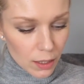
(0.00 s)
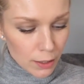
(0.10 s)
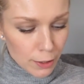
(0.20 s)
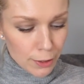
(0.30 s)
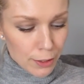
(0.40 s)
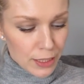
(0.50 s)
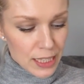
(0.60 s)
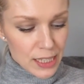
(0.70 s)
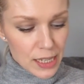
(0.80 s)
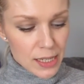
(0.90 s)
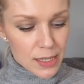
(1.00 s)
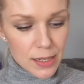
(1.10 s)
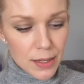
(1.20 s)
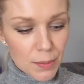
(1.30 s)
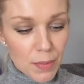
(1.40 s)
This is
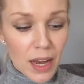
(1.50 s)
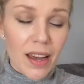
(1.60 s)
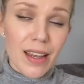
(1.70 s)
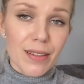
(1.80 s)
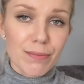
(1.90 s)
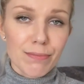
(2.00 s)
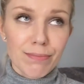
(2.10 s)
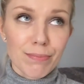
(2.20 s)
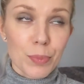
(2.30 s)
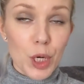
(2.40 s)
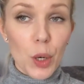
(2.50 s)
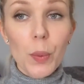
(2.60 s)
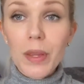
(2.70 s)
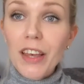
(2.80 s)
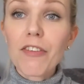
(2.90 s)
my
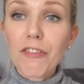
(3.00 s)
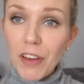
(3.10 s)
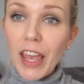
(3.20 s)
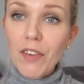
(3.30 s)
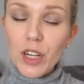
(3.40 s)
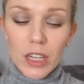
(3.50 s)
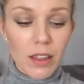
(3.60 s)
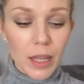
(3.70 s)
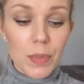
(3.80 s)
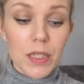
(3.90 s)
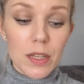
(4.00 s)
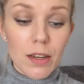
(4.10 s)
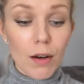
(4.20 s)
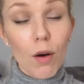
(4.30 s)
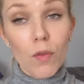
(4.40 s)
probably favorite
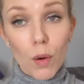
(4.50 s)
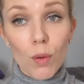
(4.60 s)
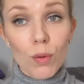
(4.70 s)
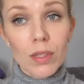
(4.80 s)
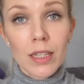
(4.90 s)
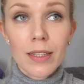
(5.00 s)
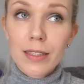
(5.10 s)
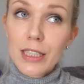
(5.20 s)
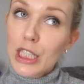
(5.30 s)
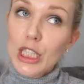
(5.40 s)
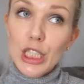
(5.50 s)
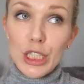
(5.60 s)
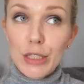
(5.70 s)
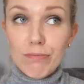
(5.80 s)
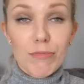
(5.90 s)
lipstick of all
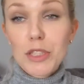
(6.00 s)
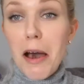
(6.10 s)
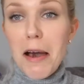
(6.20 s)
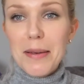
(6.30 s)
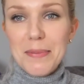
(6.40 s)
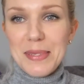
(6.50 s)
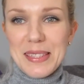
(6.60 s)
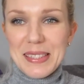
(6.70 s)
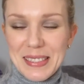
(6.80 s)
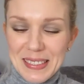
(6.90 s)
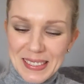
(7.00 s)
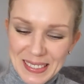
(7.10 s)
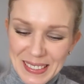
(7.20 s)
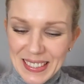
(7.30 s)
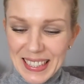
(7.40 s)
times.
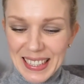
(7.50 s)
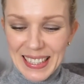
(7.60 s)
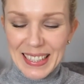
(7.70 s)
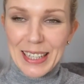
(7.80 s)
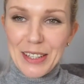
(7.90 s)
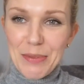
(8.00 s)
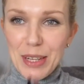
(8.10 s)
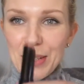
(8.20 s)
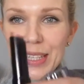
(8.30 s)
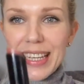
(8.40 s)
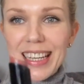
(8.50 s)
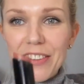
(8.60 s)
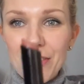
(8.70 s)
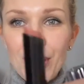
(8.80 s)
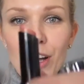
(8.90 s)
I've been using
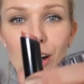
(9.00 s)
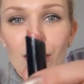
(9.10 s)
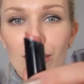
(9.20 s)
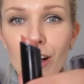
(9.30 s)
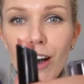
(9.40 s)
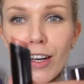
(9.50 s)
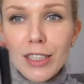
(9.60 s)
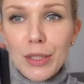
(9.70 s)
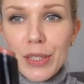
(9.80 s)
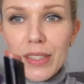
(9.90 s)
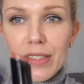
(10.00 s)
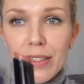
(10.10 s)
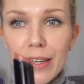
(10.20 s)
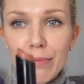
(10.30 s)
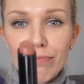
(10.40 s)
it a lot. You can
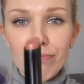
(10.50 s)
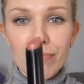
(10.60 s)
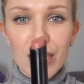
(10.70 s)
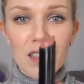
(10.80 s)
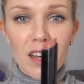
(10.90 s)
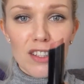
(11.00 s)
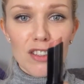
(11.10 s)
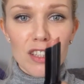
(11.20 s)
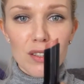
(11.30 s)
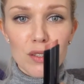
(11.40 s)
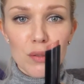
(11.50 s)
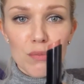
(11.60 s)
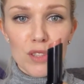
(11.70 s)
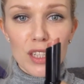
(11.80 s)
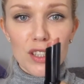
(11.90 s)
see it actually
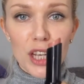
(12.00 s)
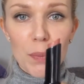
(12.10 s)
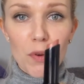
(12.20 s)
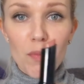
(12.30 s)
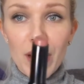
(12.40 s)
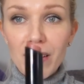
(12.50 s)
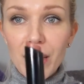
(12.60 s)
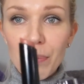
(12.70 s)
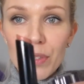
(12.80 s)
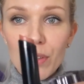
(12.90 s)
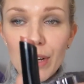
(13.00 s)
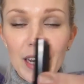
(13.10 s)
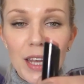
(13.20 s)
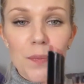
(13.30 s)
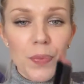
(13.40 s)
assumed the shape of my lips
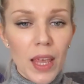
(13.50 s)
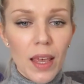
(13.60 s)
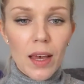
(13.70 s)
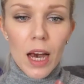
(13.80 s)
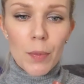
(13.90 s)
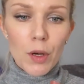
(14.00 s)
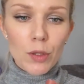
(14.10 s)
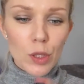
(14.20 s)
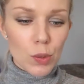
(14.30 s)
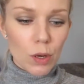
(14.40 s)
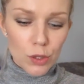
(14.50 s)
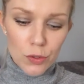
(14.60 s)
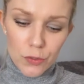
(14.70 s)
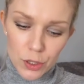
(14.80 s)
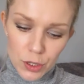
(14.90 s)
already. I'm going to swatch it
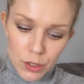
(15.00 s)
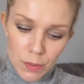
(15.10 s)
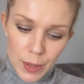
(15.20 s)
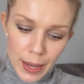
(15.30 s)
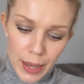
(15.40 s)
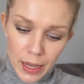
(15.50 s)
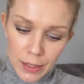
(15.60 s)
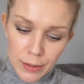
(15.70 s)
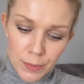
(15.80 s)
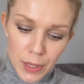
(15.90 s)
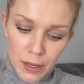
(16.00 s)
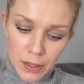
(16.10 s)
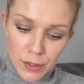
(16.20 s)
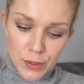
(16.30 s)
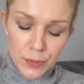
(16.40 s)
first on my hand,
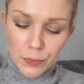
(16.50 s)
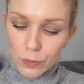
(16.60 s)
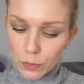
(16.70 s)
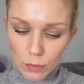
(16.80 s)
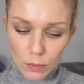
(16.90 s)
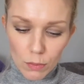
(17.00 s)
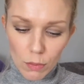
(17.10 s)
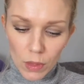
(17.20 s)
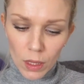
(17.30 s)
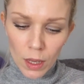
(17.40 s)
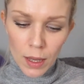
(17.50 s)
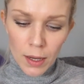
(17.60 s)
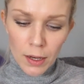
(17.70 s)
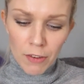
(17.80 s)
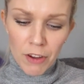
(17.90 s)
because
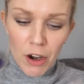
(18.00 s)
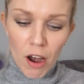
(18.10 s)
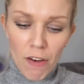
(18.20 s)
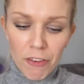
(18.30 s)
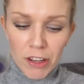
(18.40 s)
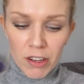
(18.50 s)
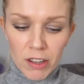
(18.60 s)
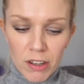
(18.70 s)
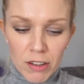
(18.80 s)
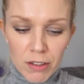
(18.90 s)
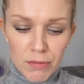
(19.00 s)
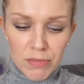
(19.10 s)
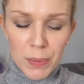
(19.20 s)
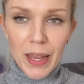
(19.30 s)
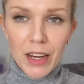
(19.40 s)
very often
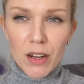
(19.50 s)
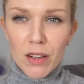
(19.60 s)
depending